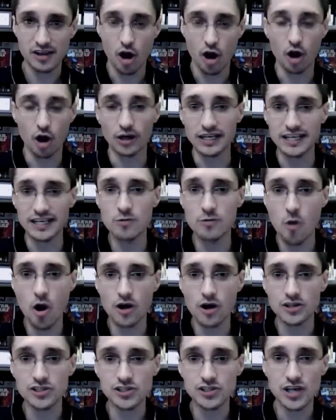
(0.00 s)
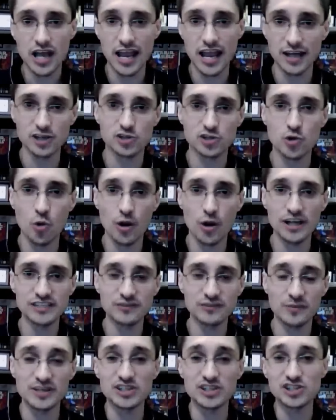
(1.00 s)
are Ewoks and droids
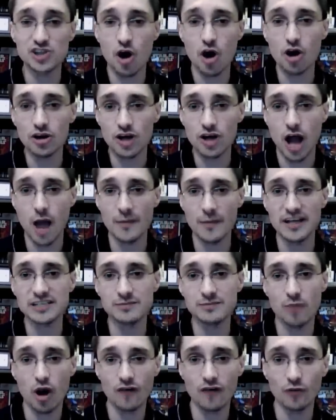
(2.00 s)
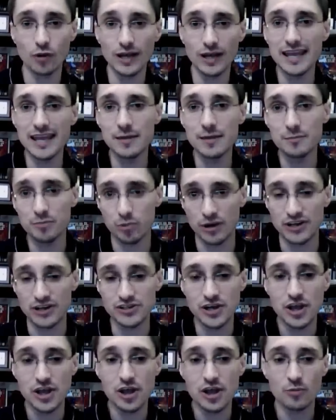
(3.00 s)
from the Star Comics Marvel
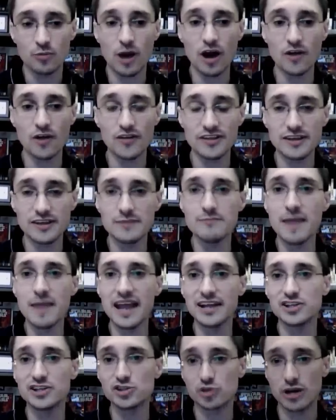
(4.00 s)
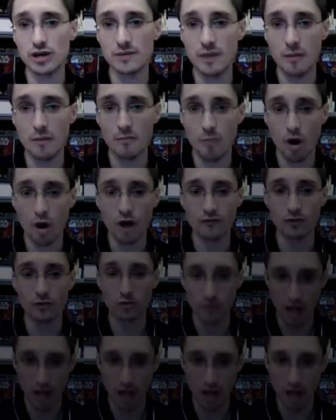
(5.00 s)
imprint rather than the mainstream Marvel